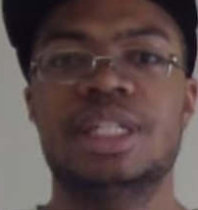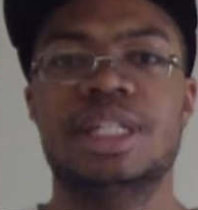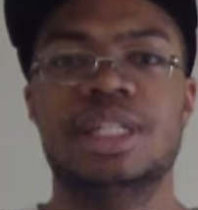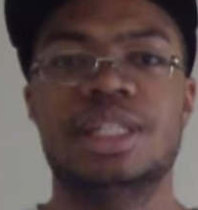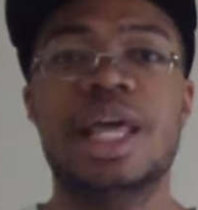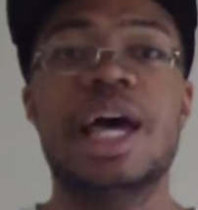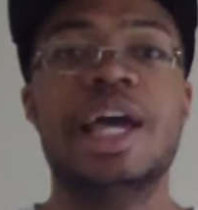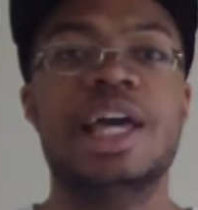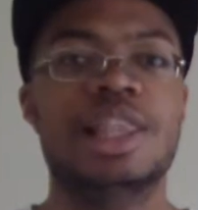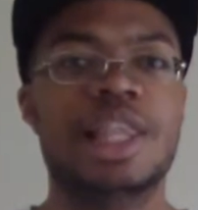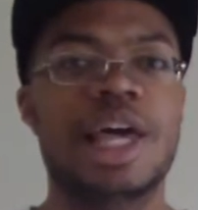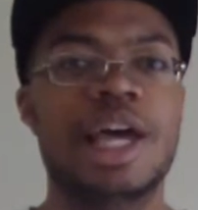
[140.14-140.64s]

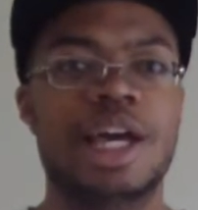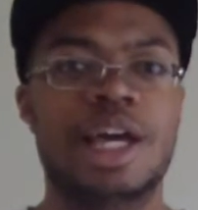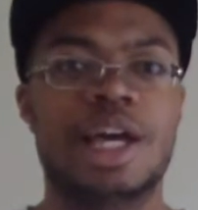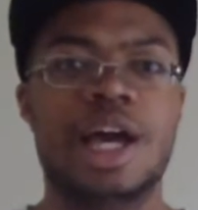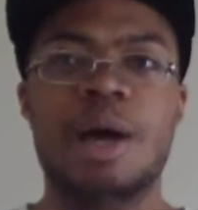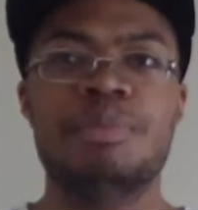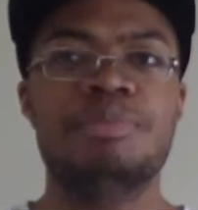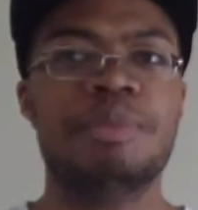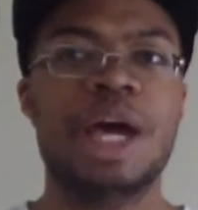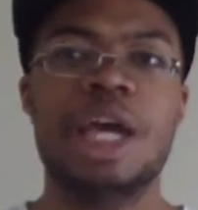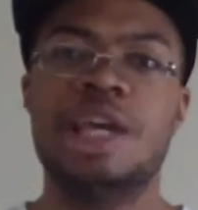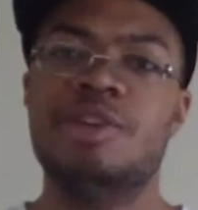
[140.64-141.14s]
Like
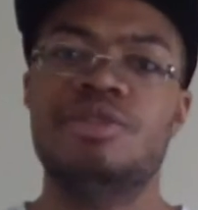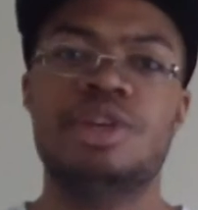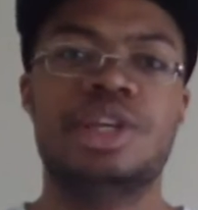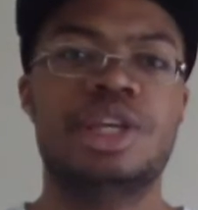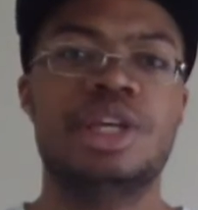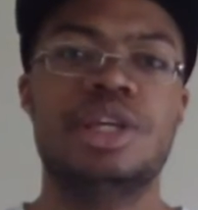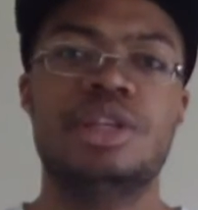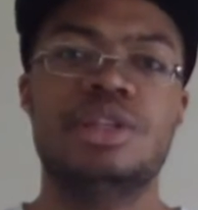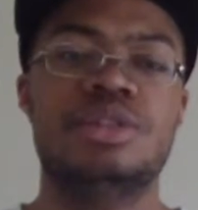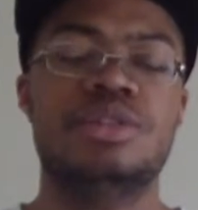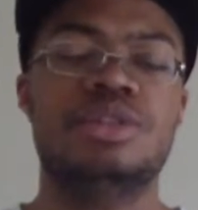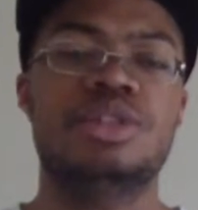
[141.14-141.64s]
I'm not even
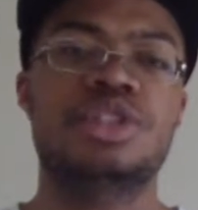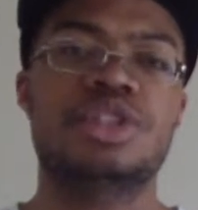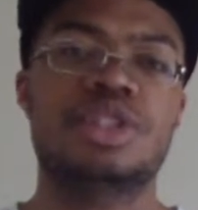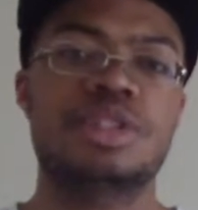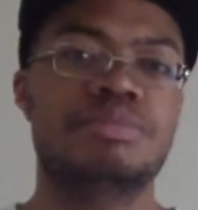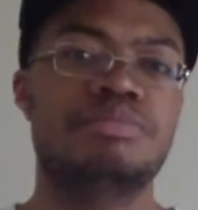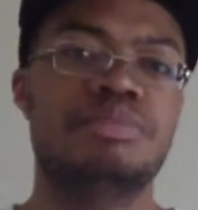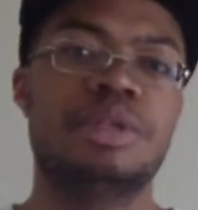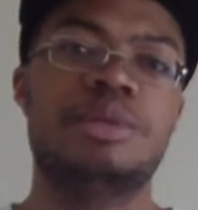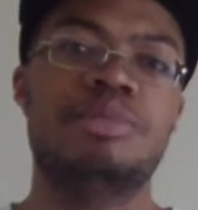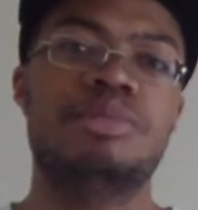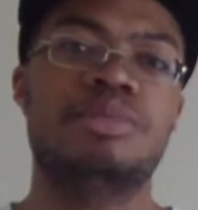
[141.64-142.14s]
kidding you.
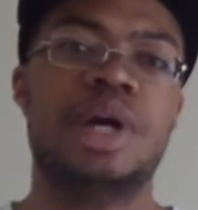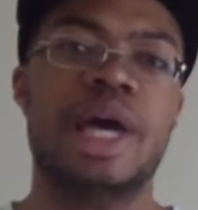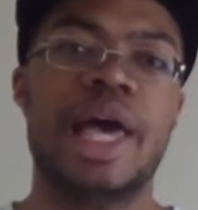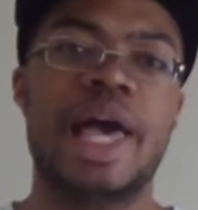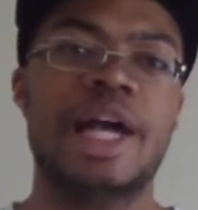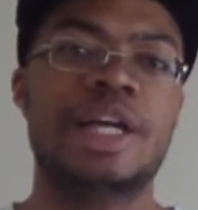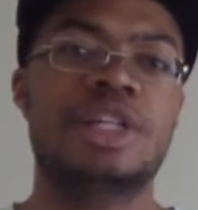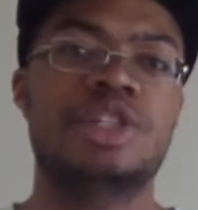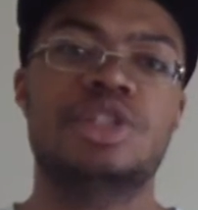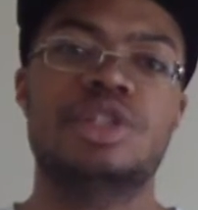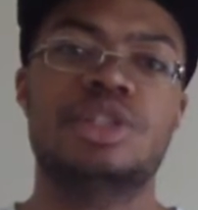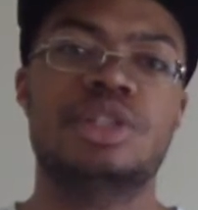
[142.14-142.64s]
Some people
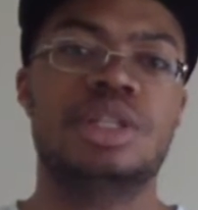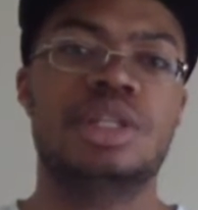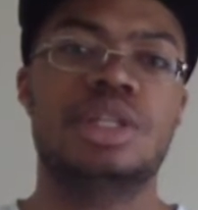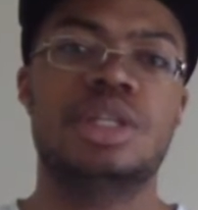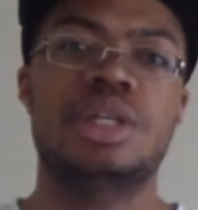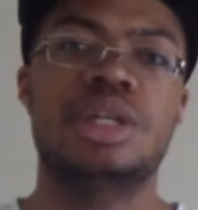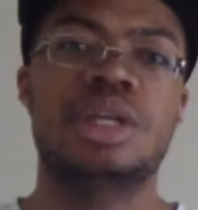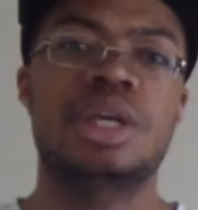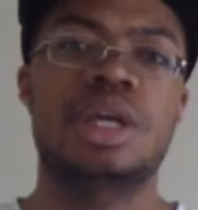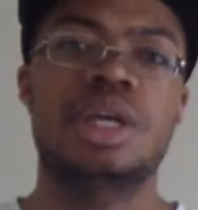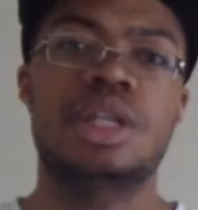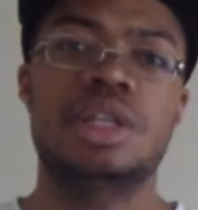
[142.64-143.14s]

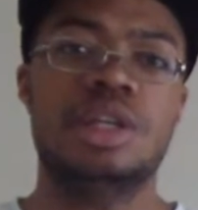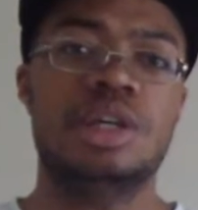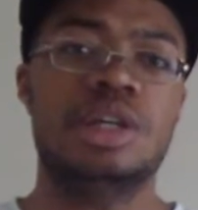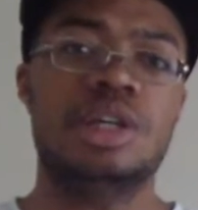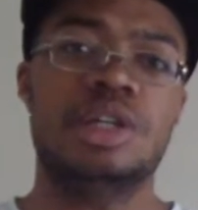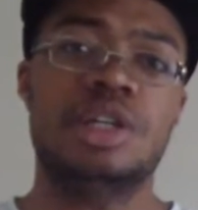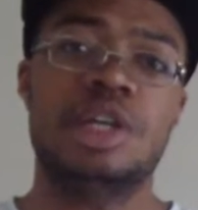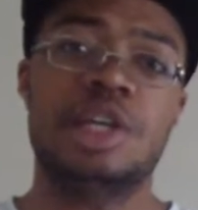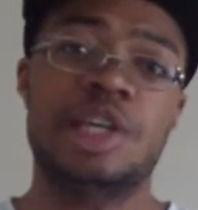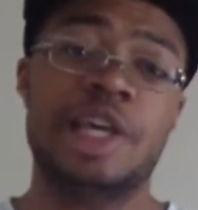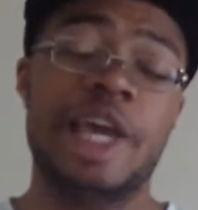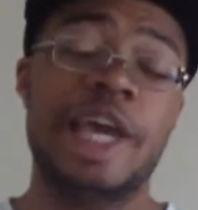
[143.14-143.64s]
actually,
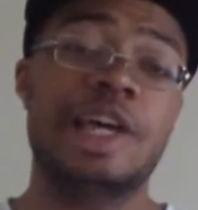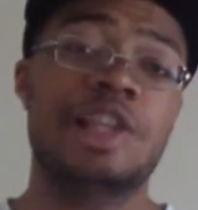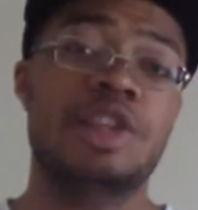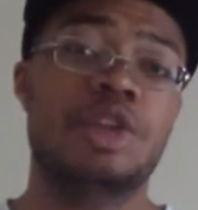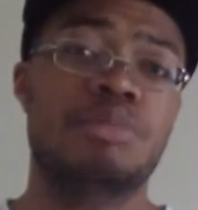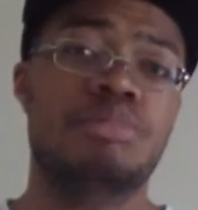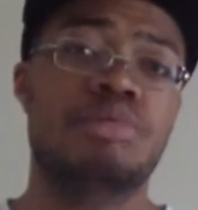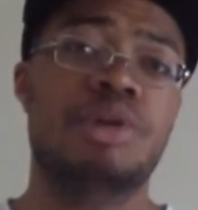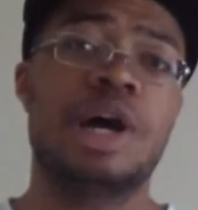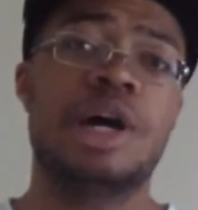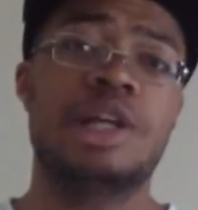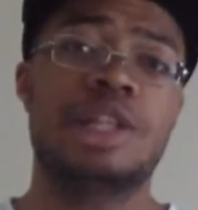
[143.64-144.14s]
the gay
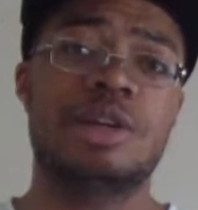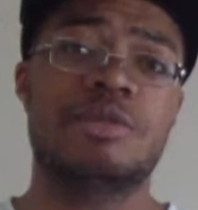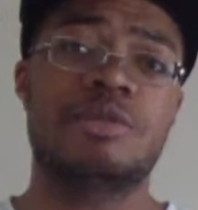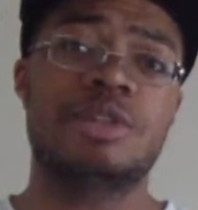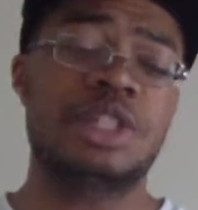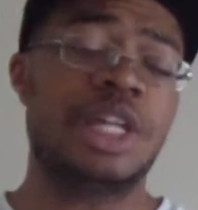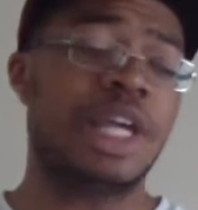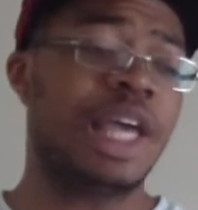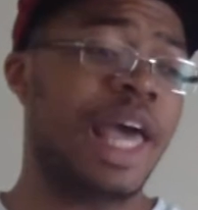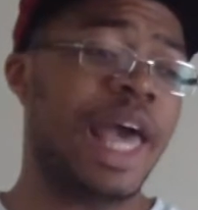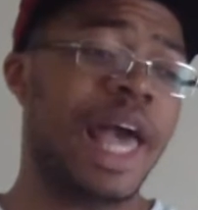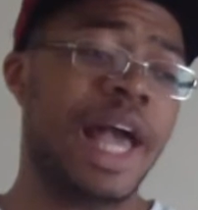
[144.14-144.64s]
LeBron
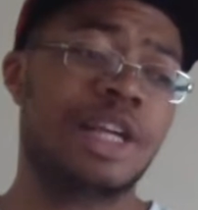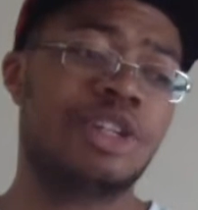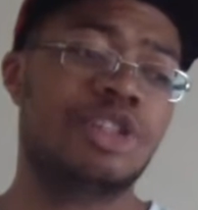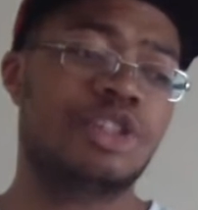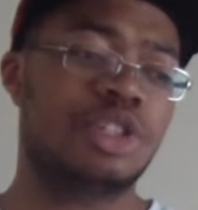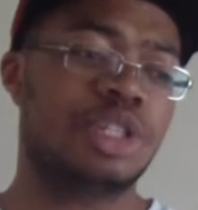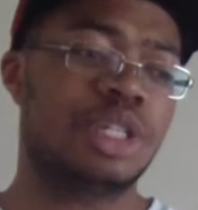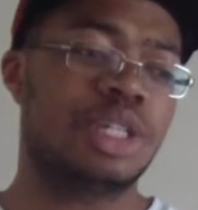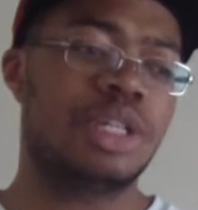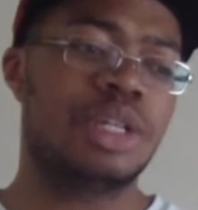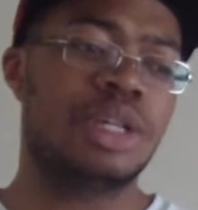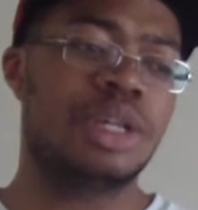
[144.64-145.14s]
lovers, they
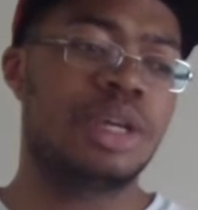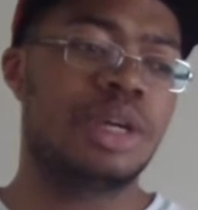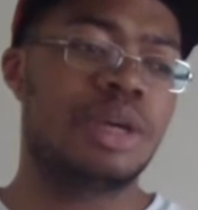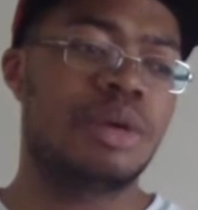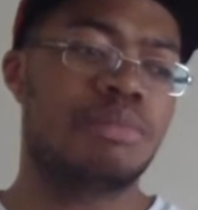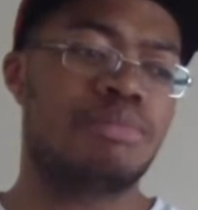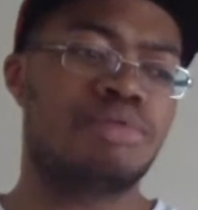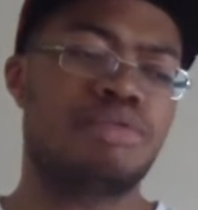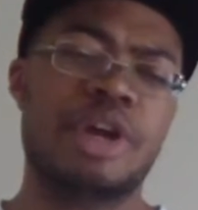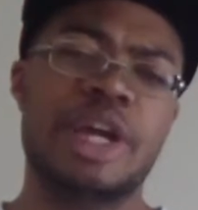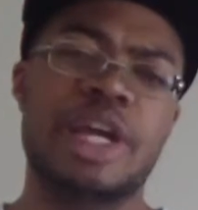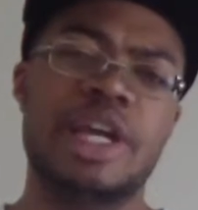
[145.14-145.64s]
actually
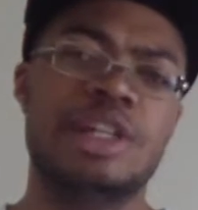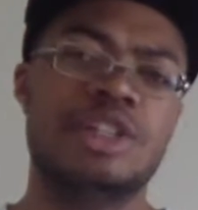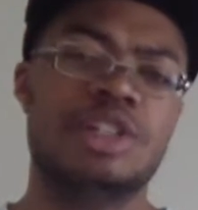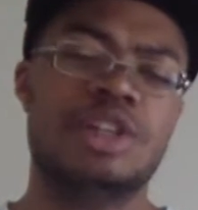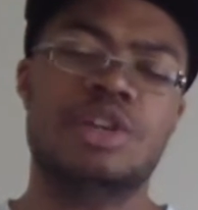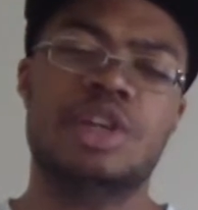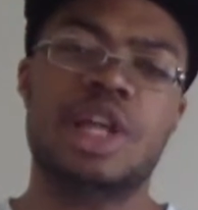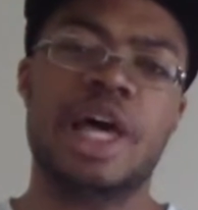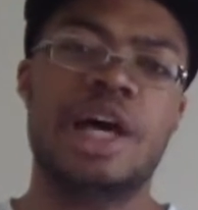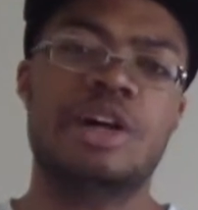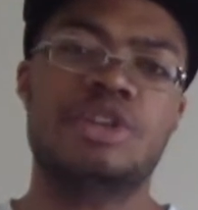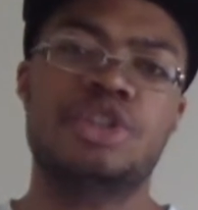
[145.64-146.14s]
praise
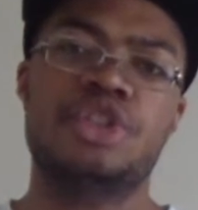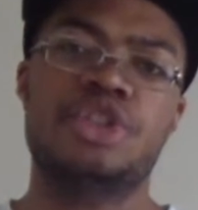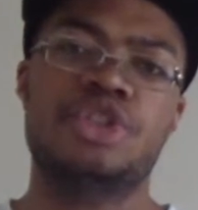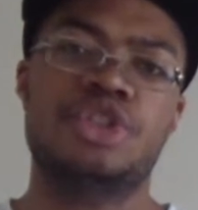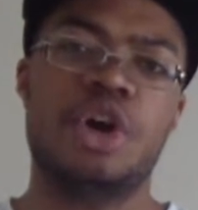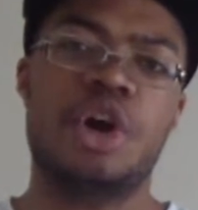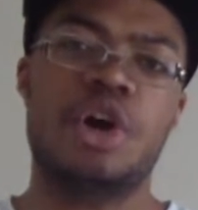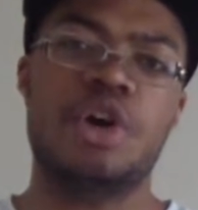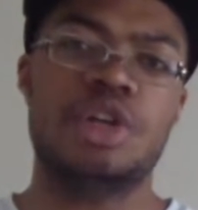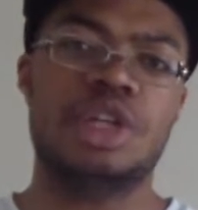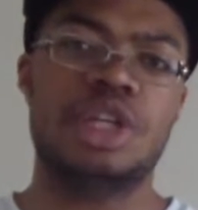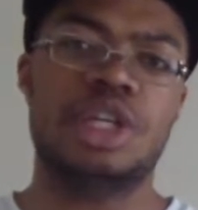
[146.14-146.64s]
on how
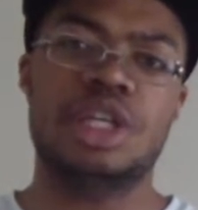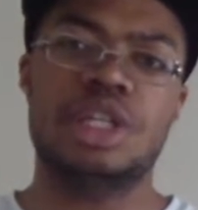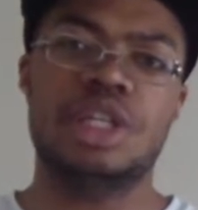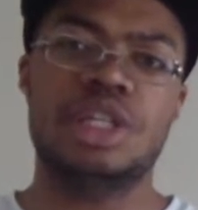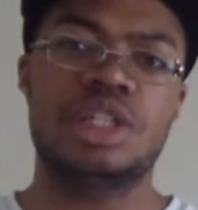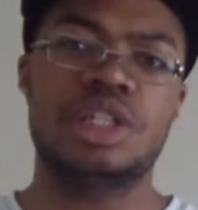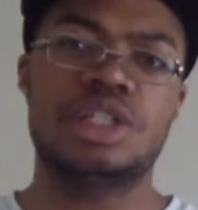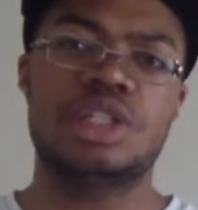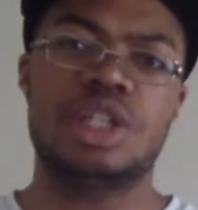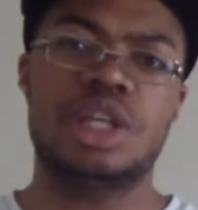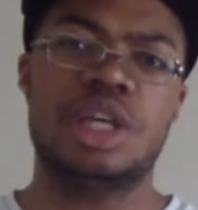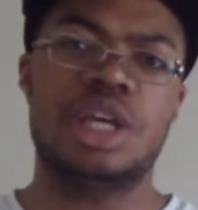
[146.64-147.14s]
strong
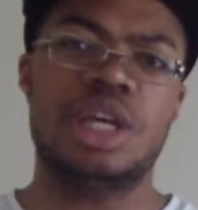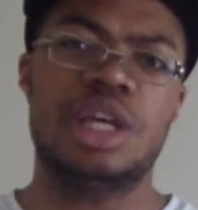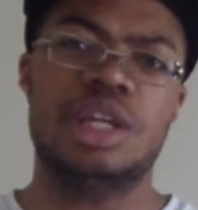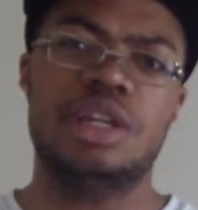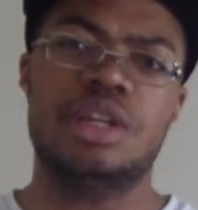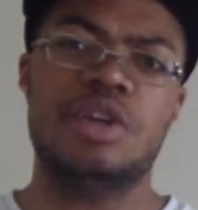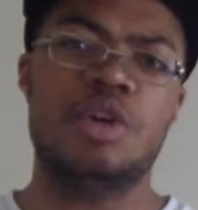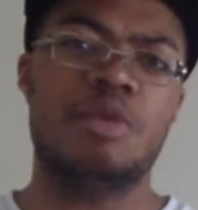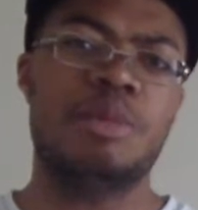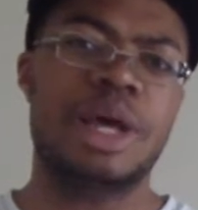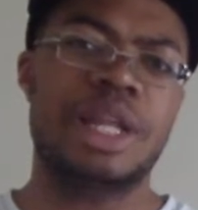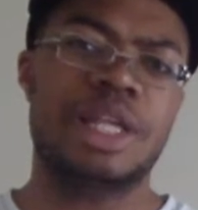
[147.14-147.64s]
he is and
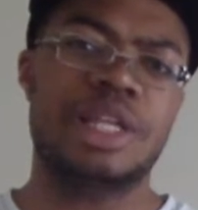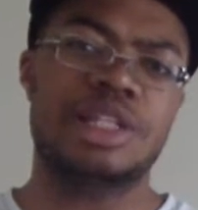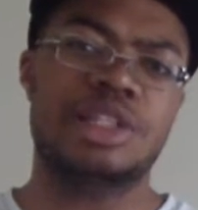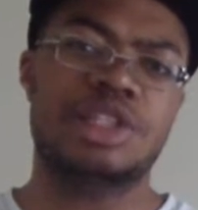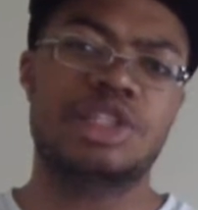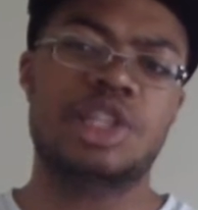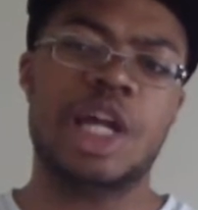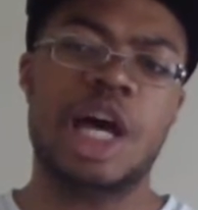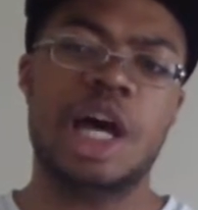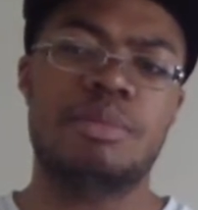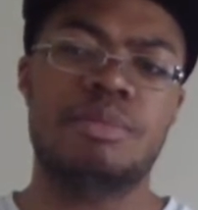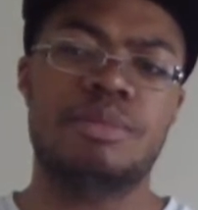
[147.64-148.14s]
nobody can
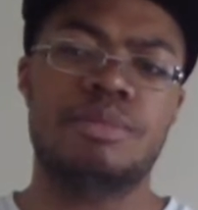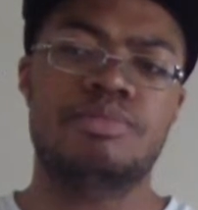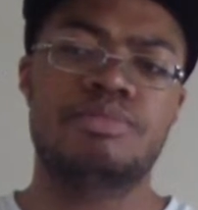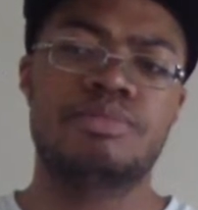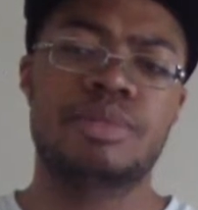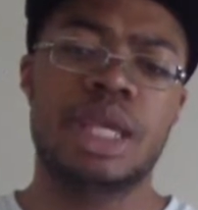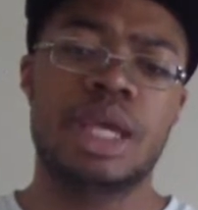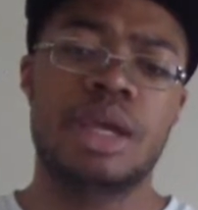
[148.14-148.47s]
stop him.